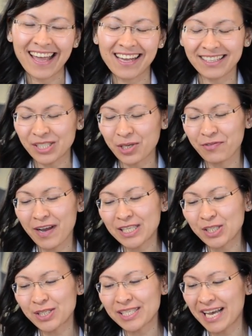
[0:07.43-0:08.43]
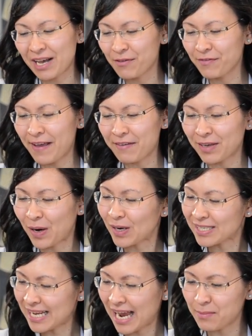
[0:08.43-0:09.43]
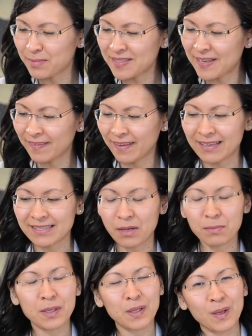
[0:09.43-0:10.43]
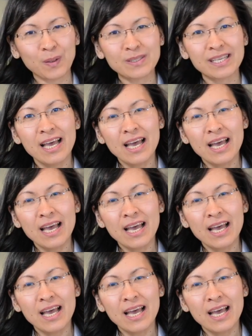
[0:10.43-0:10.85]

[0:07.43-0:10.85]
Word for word: and you find yourself having a hard time seeing things up close,